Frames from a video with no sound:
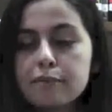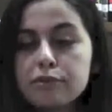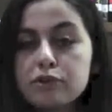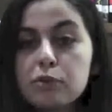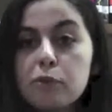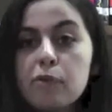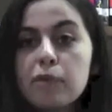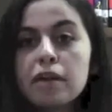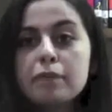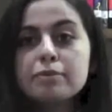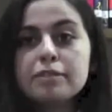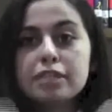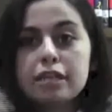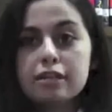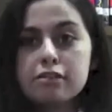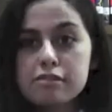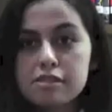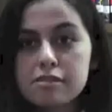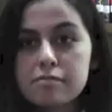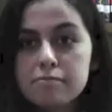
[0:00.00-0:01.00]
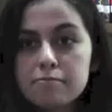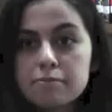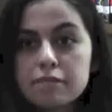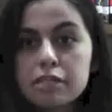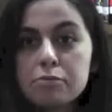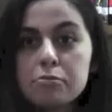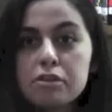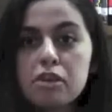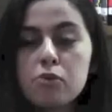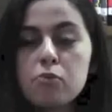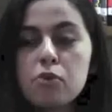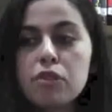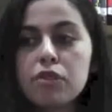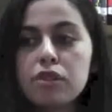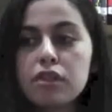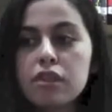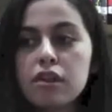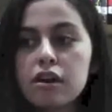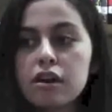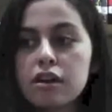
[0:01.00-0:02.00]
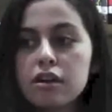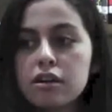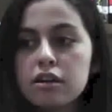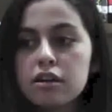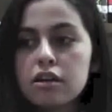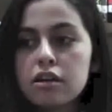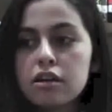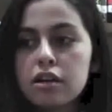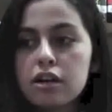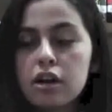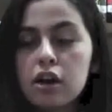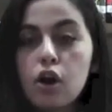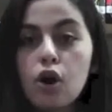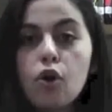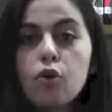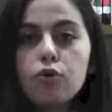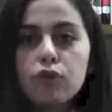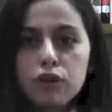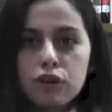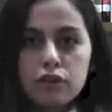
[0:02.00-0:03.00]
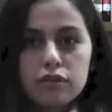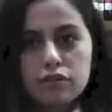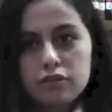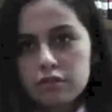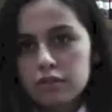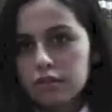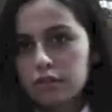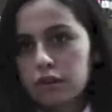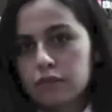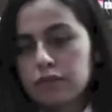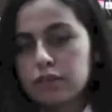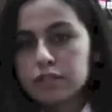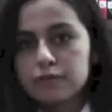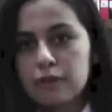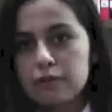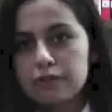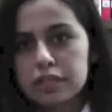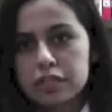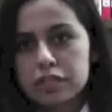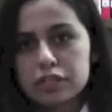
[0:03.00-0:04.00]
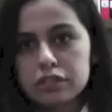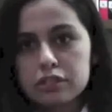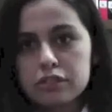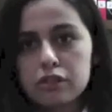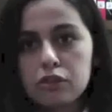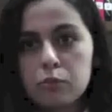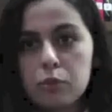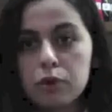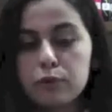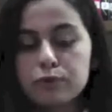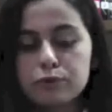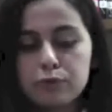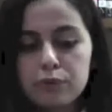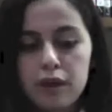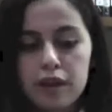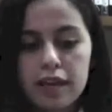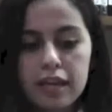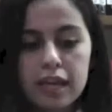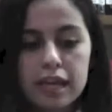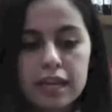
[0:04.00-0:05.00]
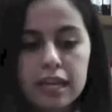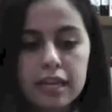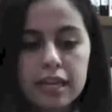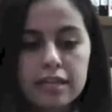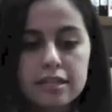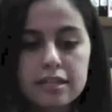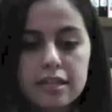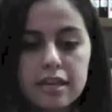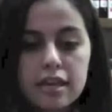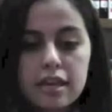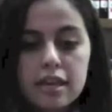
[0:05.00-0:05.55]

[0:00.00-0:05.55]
So we went upstairs to meet with the owner of this foundation, the one who's running it. And